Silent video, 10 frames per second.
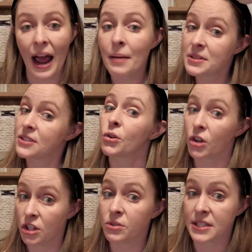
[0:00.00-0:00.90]
I'm still
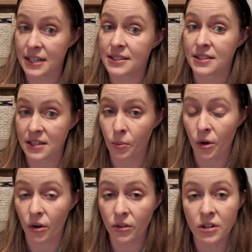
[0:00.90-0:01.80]
gonna use it at Disney
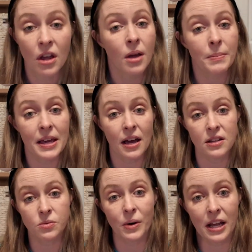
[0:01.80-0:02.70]
World
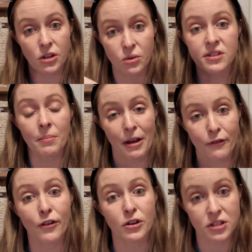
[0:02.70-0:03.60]
because when I use up my
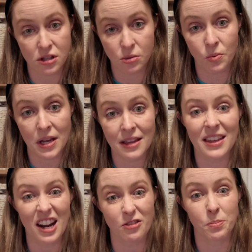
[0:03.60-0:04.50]
first 3
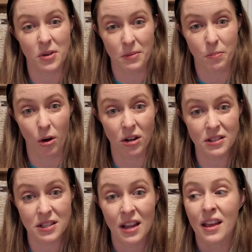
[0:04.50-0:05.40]
that I've pre-booked,